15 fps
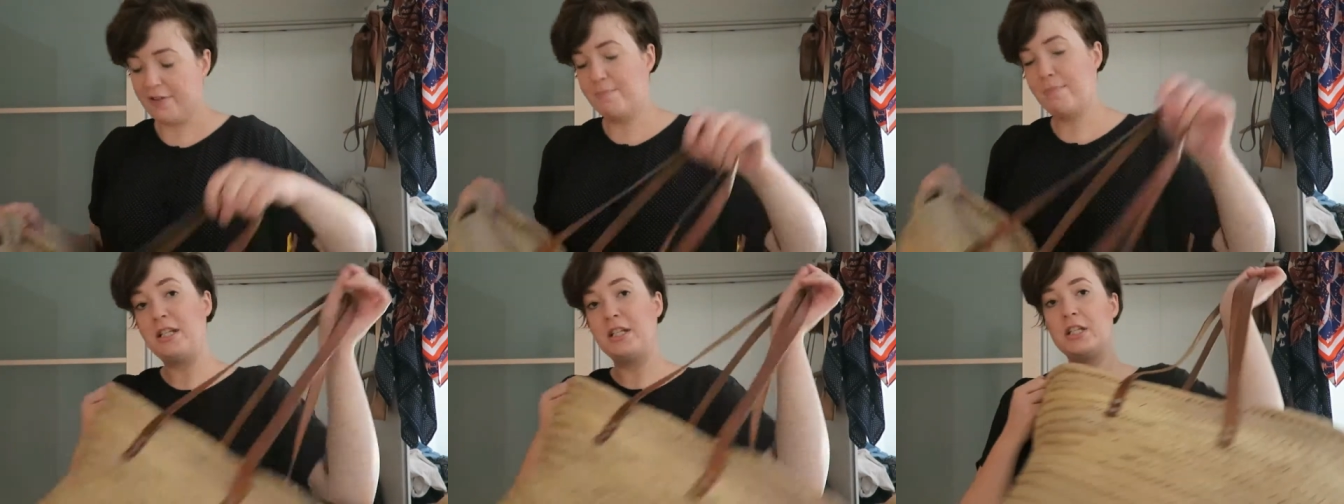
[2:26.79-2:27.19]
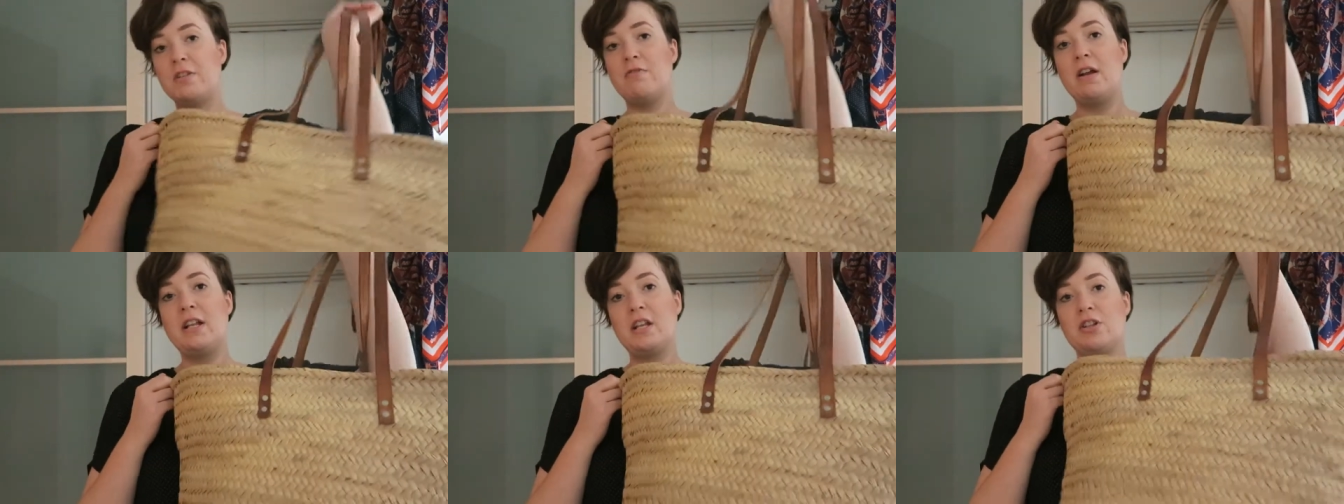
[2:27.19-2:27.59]
the
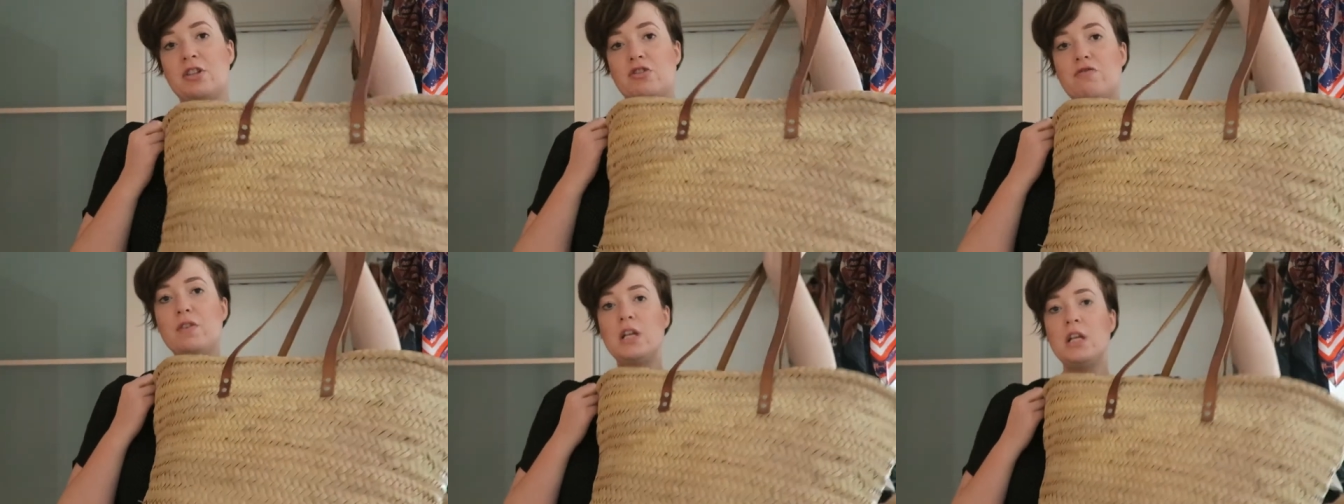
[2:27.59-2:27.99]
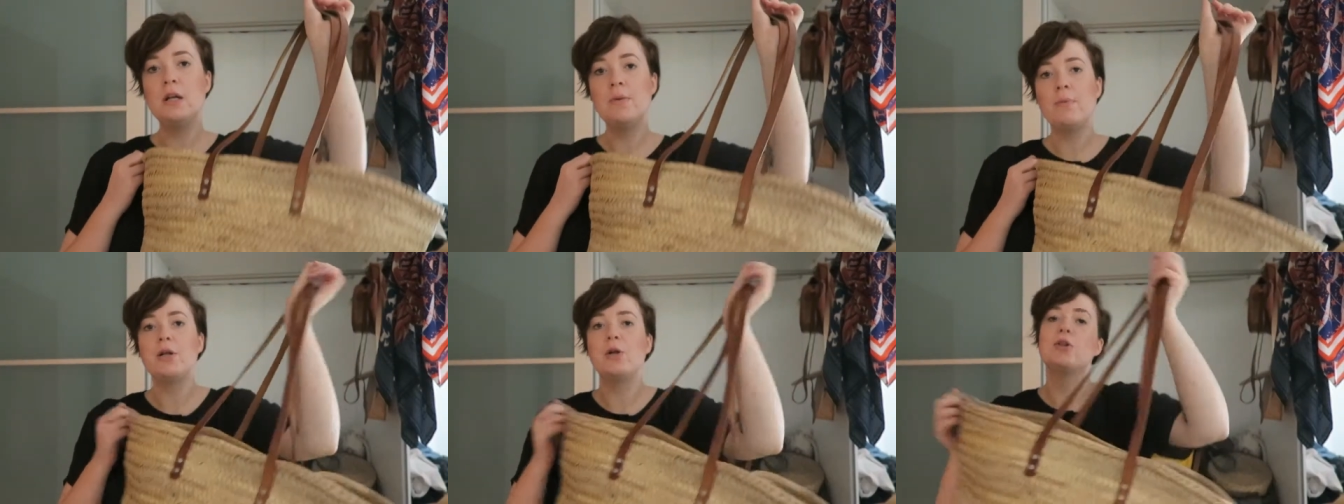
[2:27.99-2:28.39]
Mediterranean
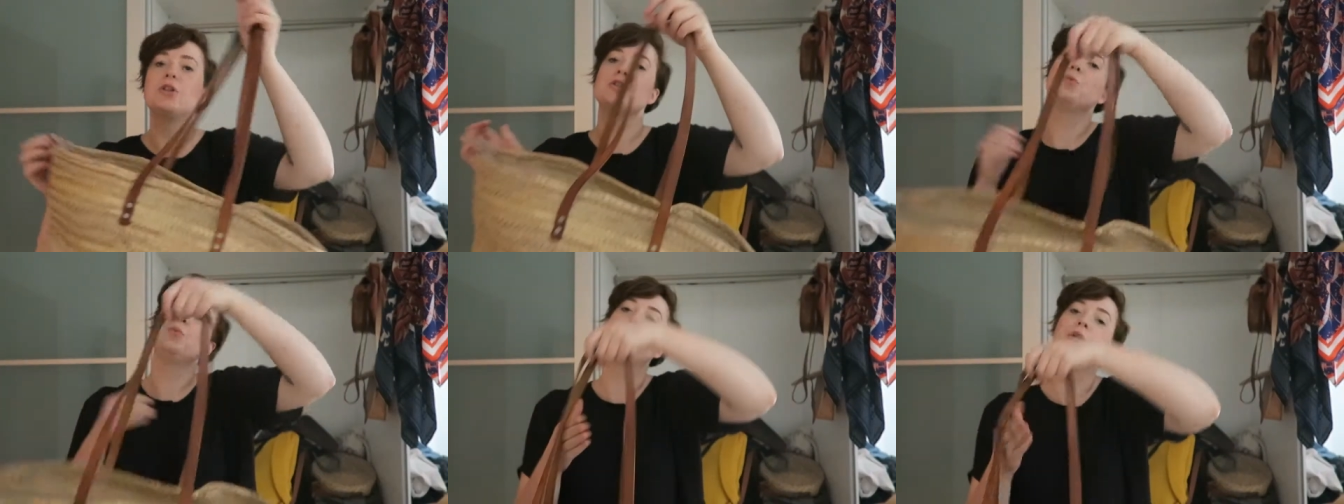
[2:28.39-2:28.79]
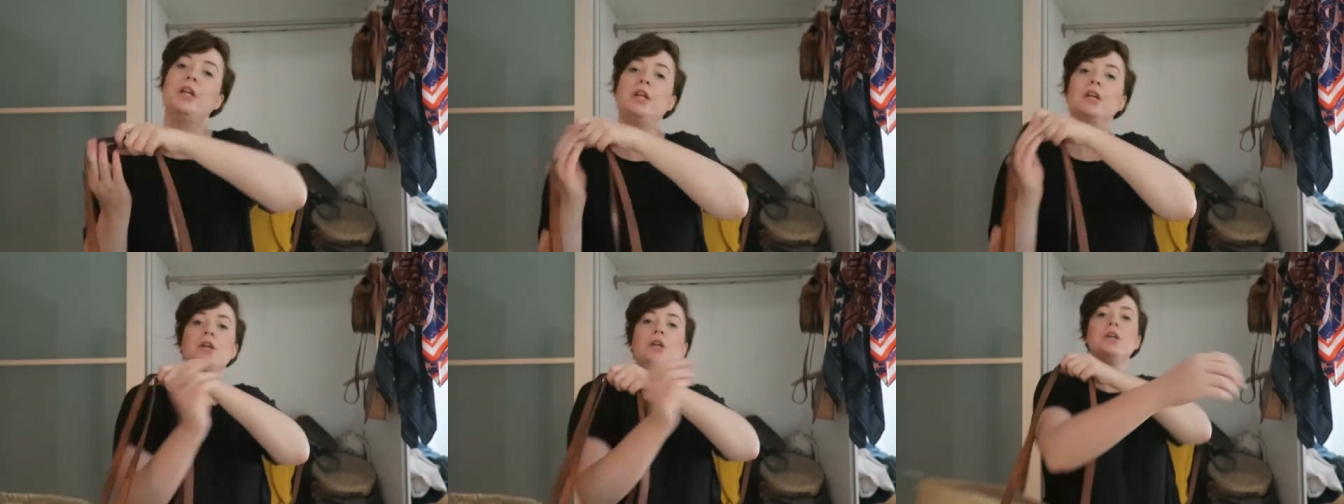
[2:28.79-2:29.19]
dream where you're just
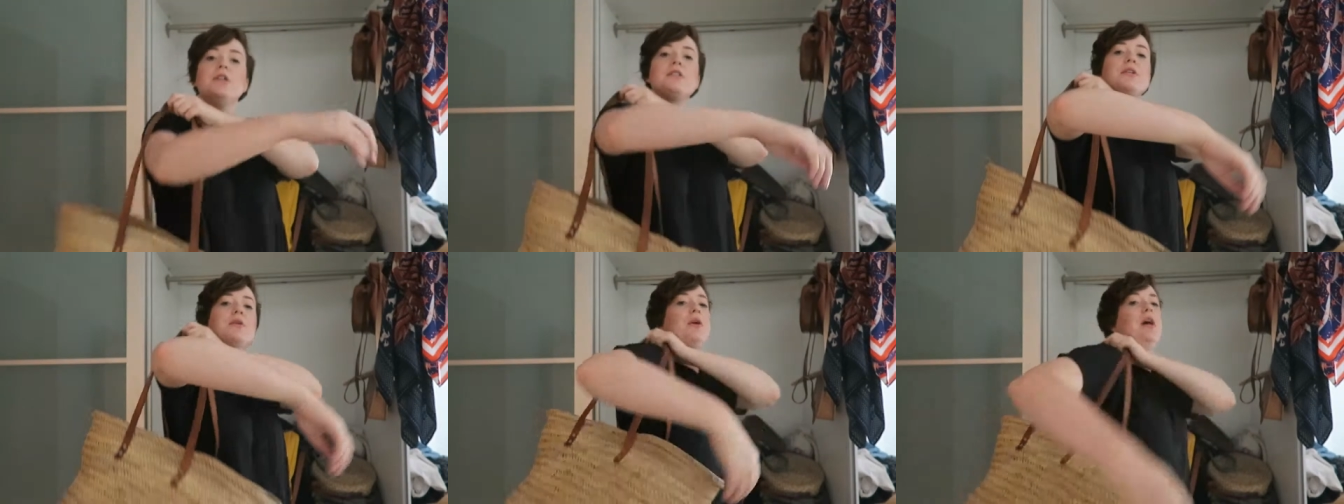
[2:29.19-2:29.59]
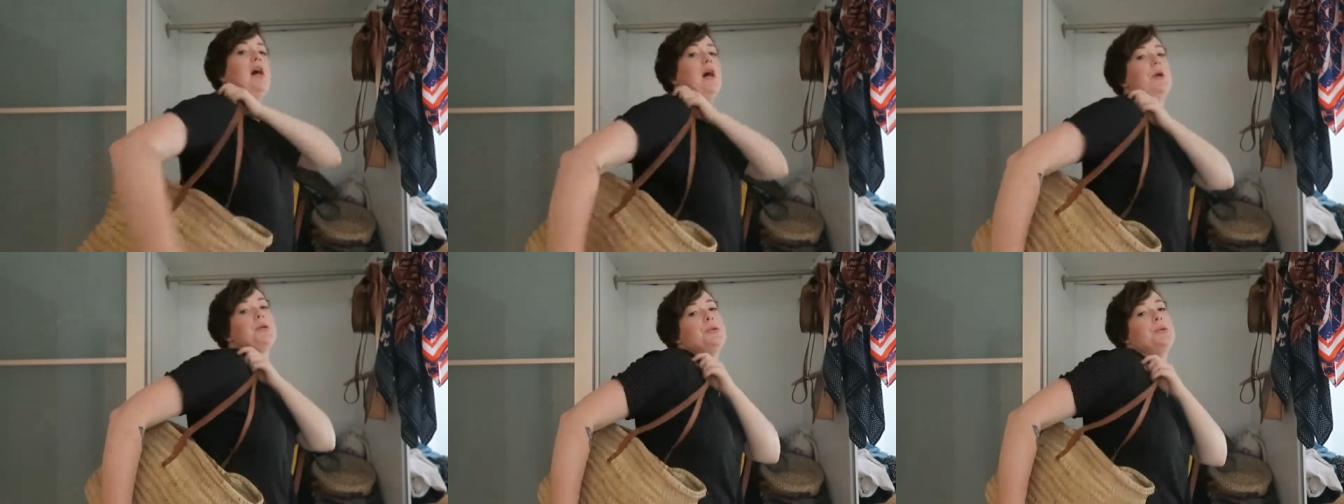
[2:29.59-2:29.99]
walking along, so
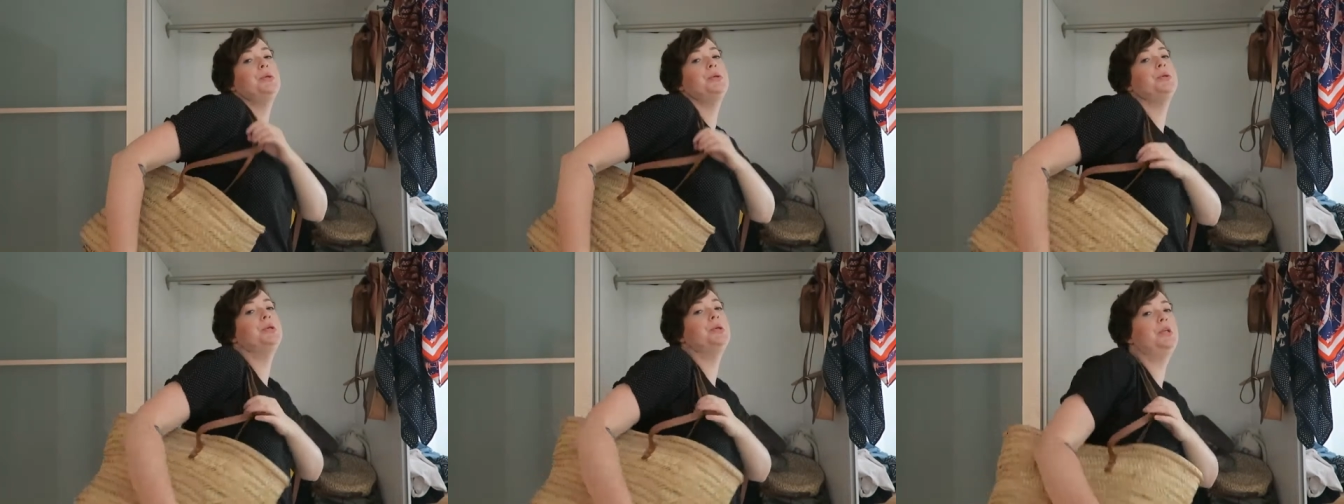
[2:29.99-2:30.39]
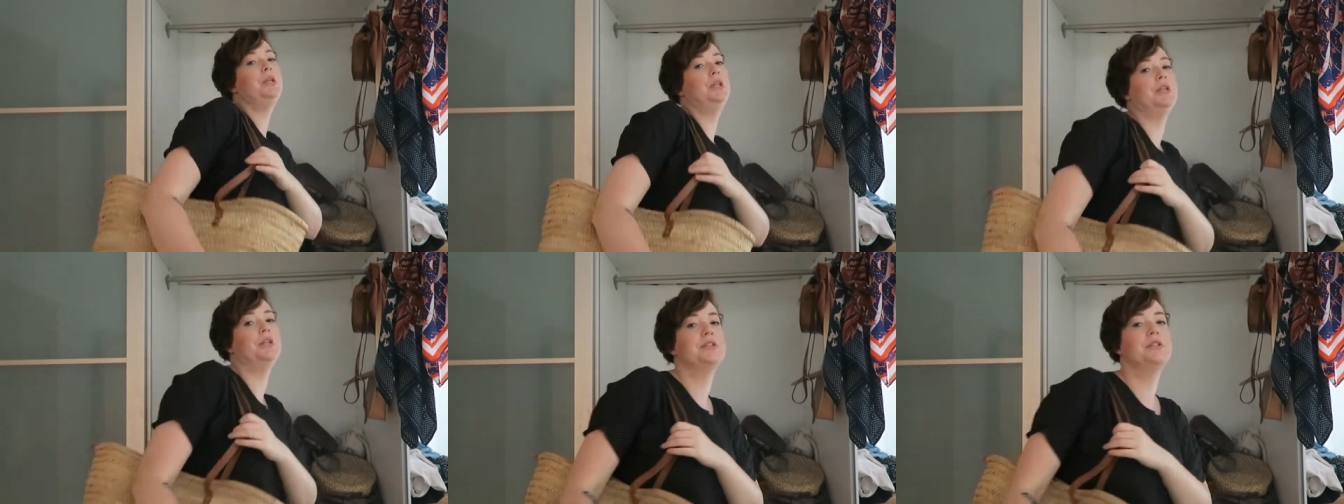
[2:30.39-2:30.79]

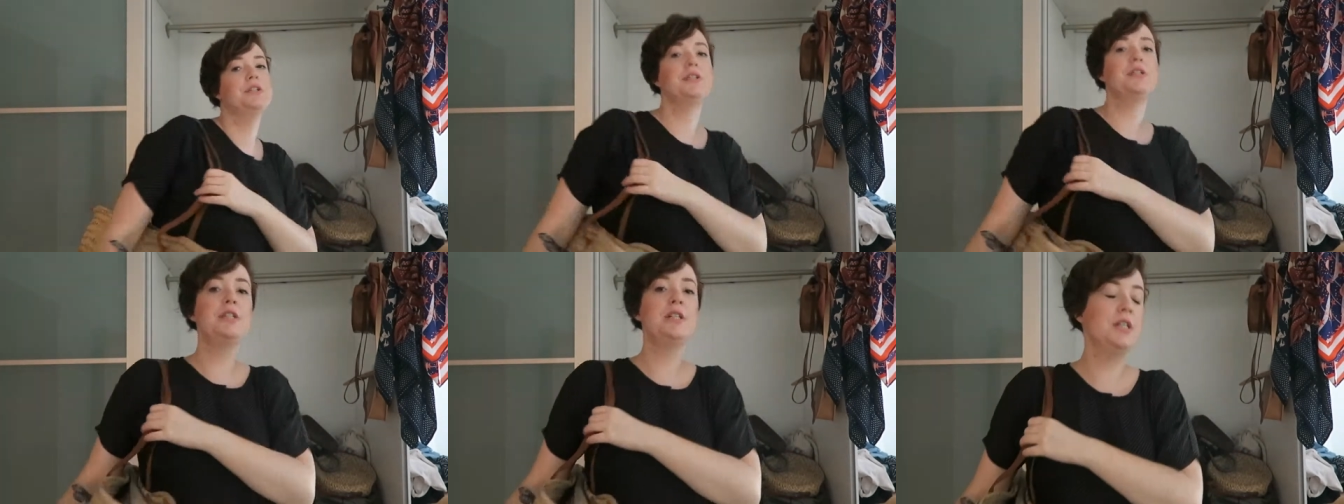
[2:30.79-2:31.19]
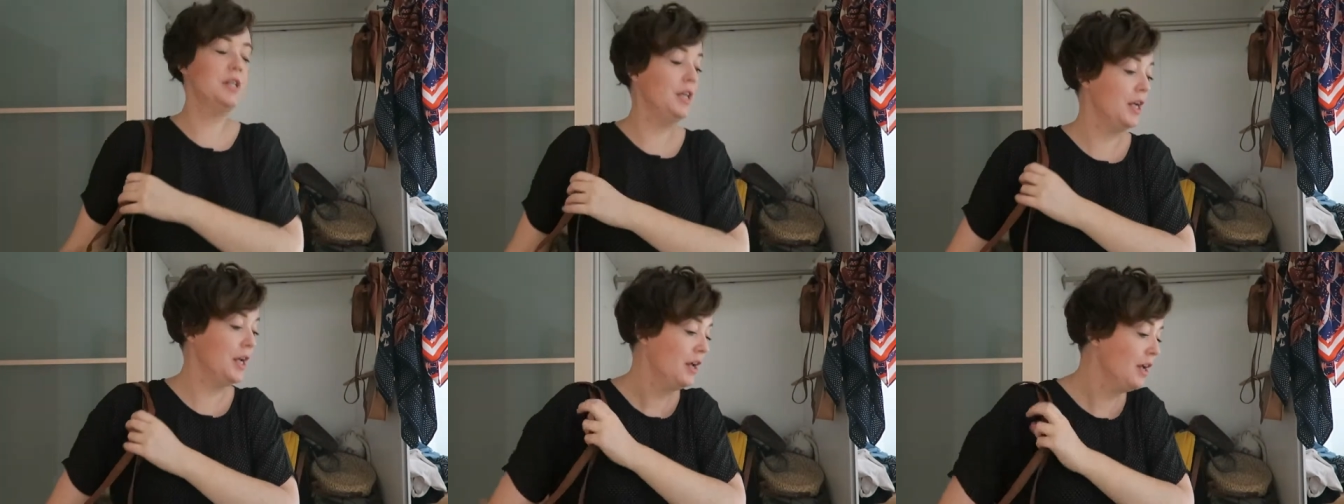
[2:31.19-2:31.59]
casual and
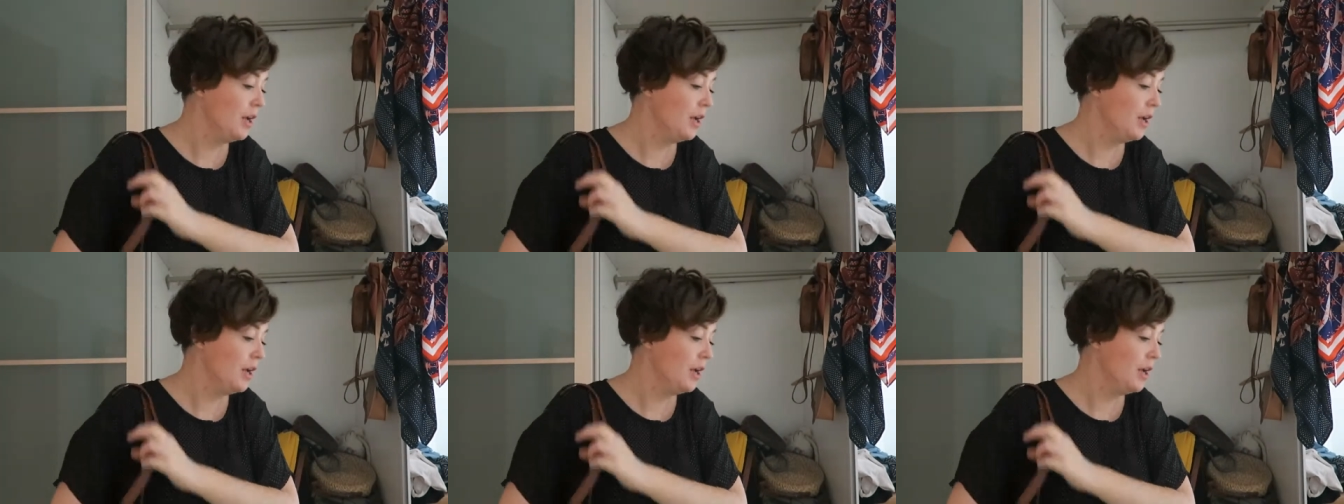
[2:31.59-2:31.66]
da-da-da.